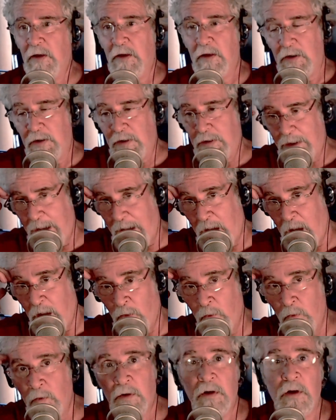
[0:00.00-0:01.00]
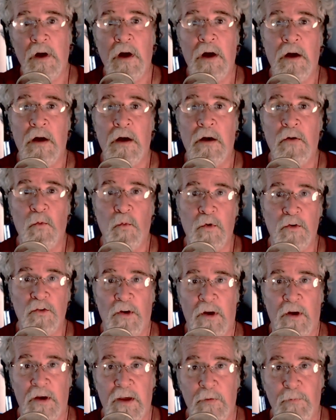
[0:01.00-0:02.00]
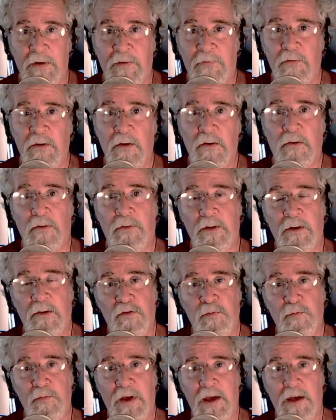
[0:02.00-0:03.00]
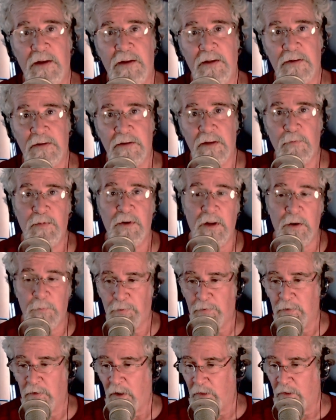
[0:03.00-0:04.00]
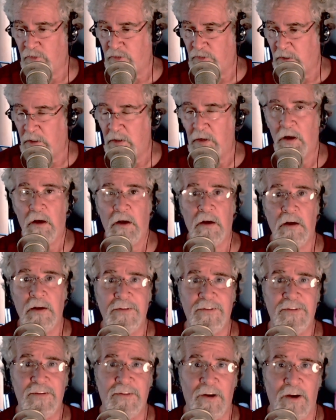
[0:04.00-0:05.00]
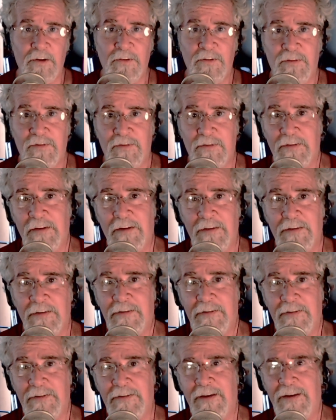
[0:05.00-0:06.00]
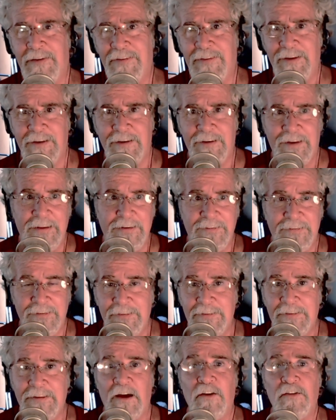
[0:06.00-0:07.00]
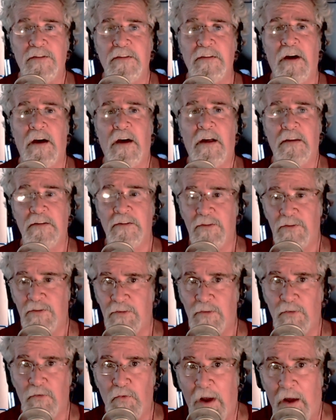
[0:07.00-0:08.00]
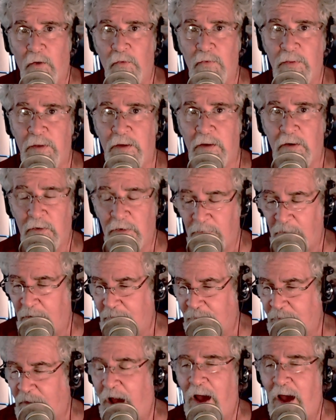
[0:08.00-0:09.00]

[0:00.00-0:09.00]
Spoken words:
Now we're talking about a vehicle that is made in limited production. It starts, I think, at $18,000, around there in the high